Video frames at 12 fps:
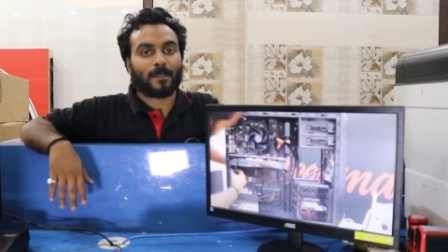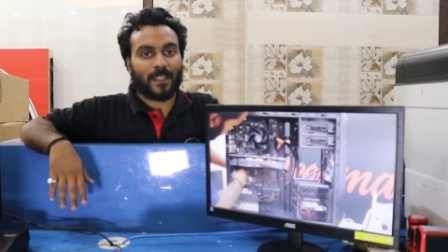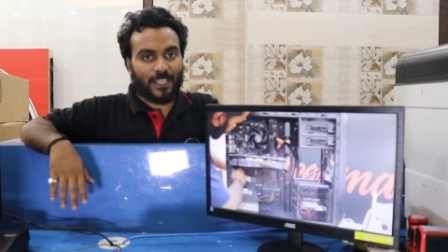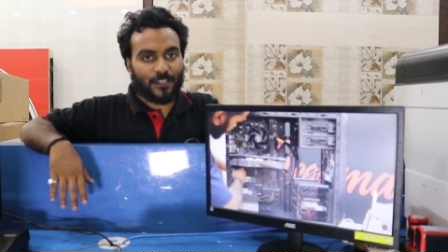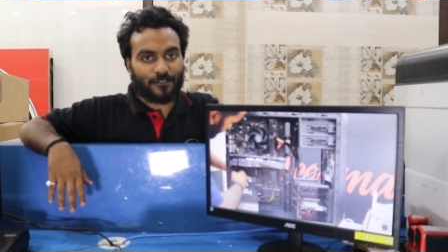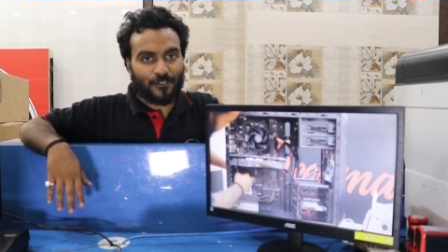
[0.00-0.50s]

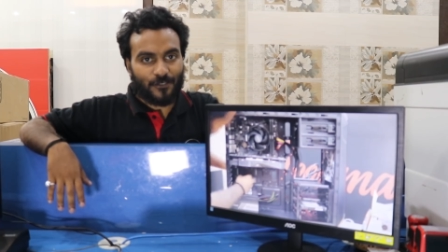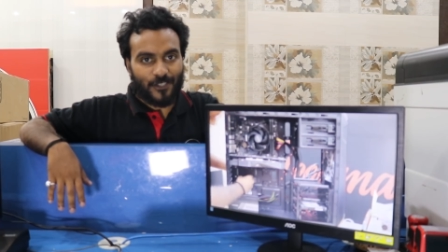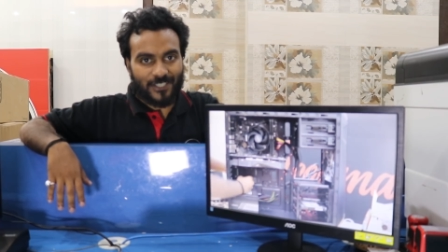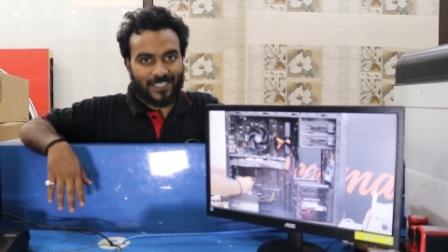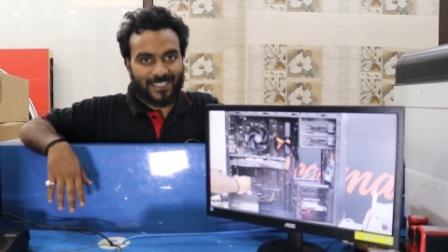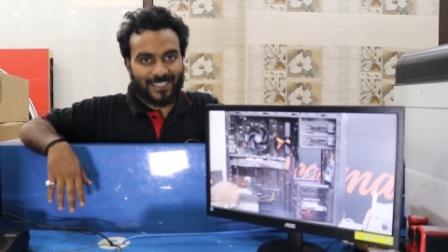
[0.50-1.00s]
Thank you for
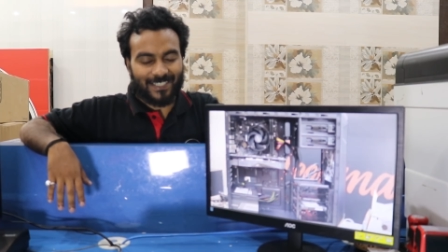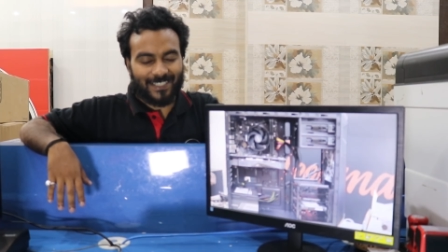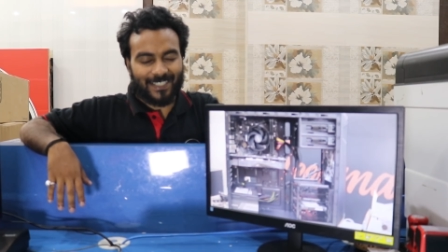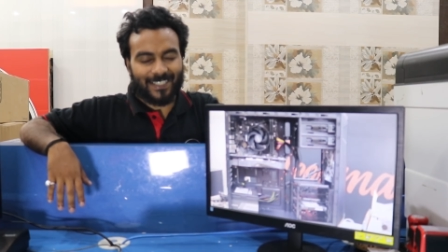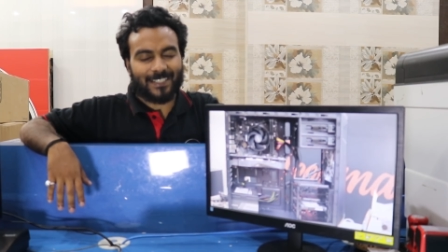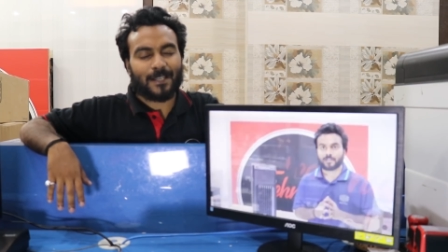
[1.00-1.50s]
watching till
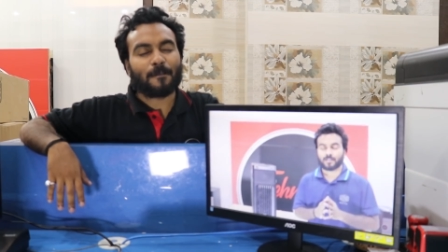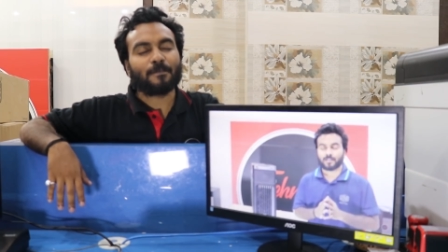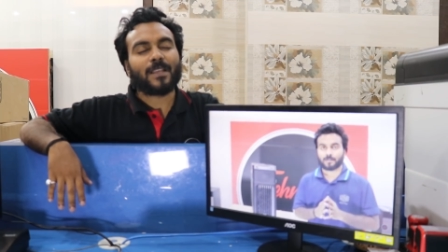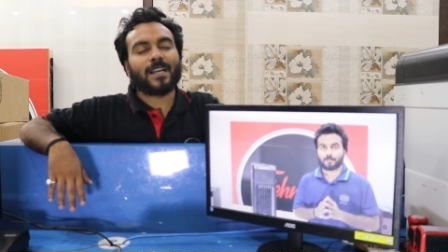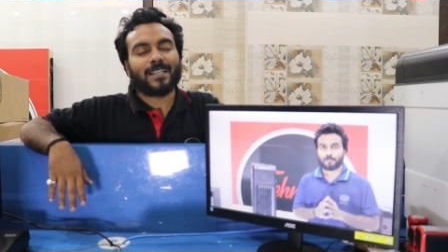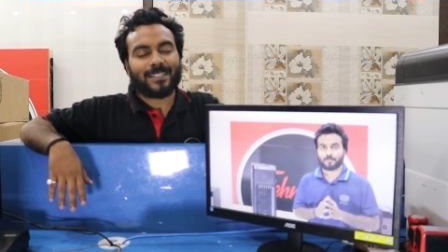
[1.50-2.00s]
the end.
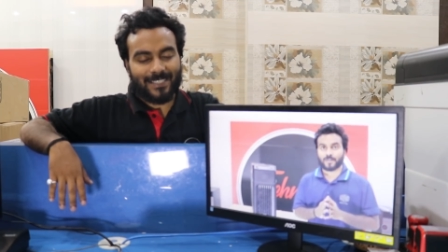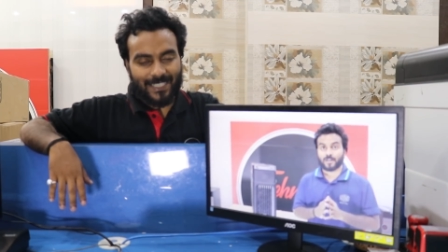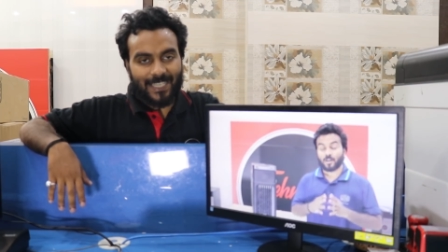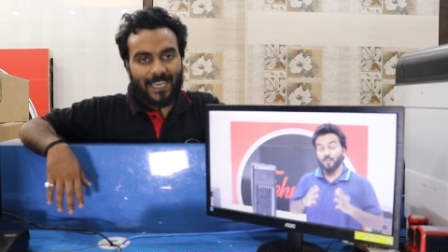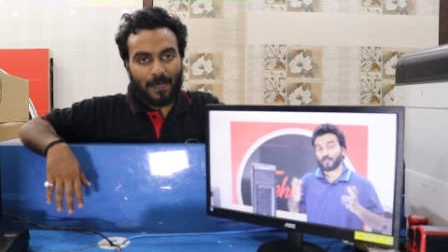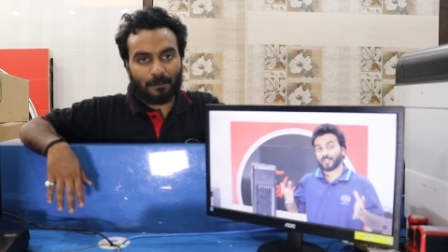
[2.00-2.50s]

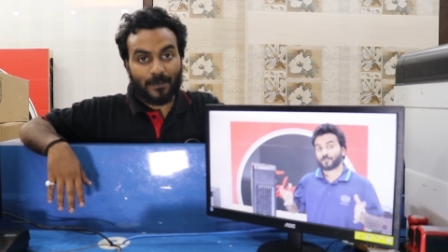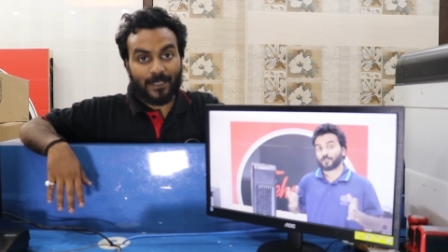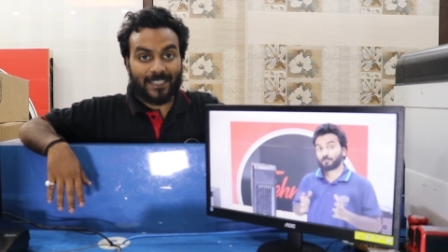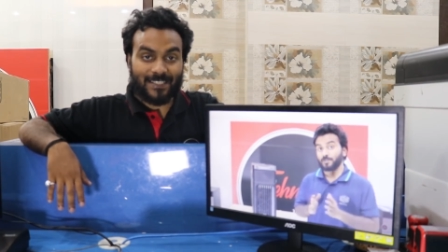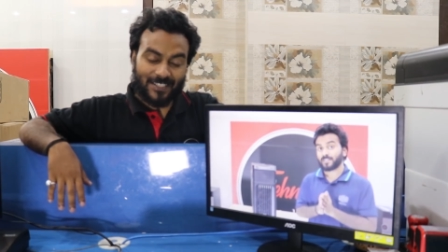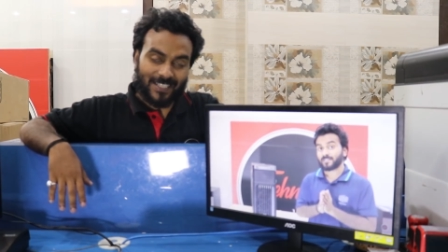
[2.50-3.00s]
Stay
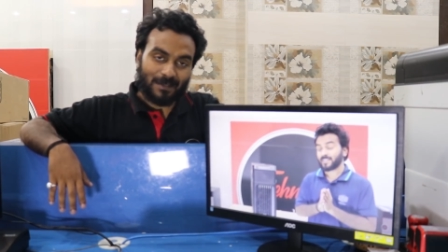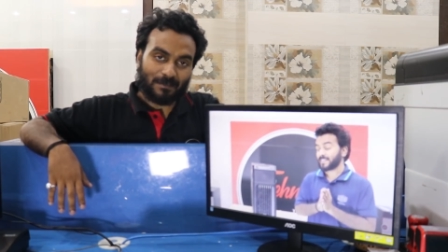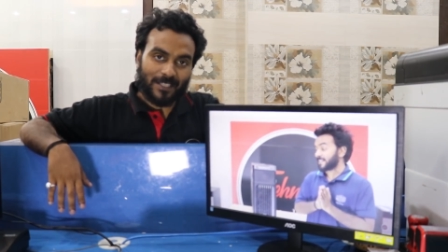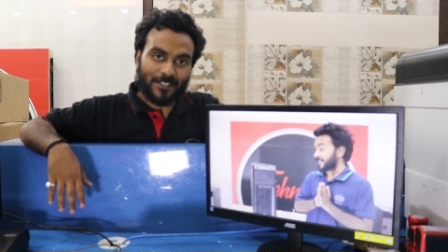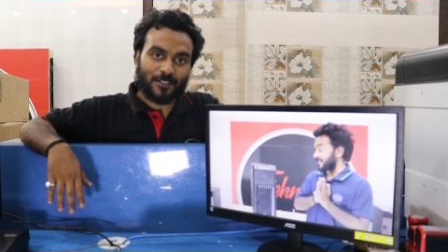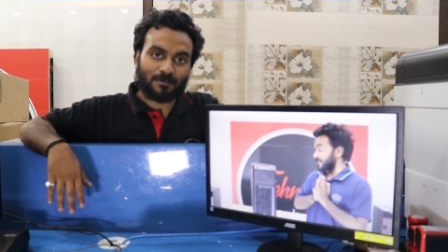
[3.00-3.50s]
happy and stay
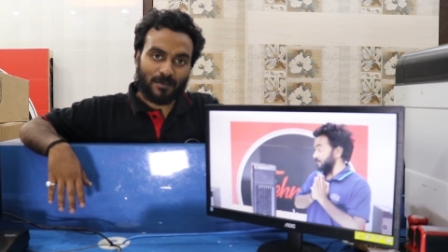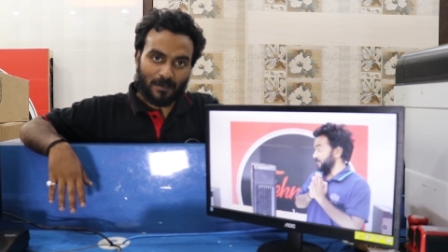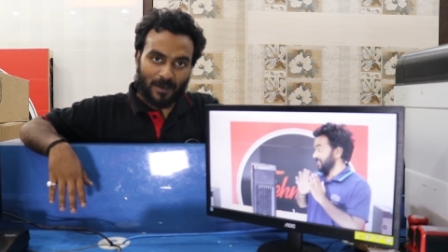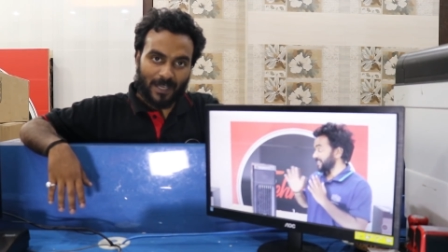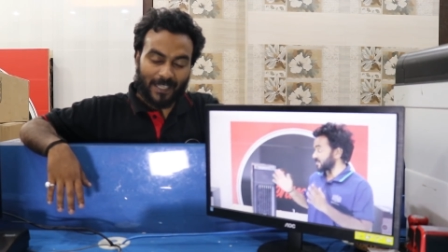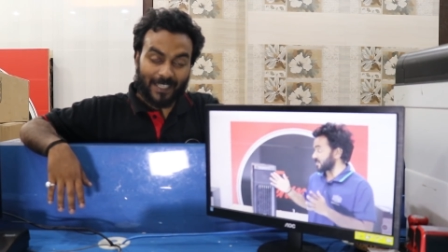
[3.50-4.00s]
blessed. Bye
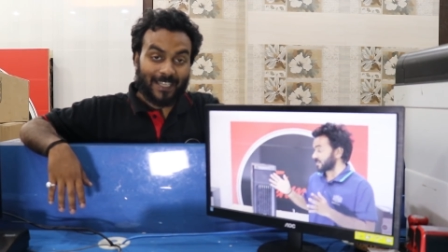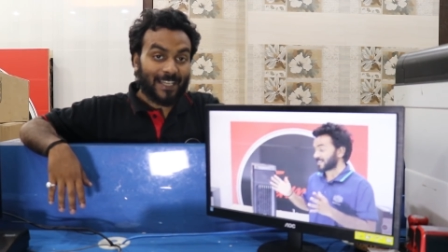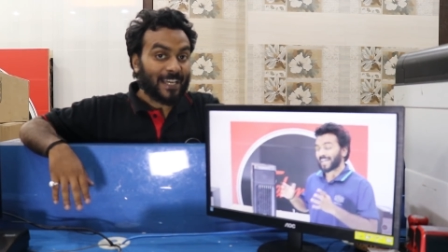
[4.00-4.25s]
bye.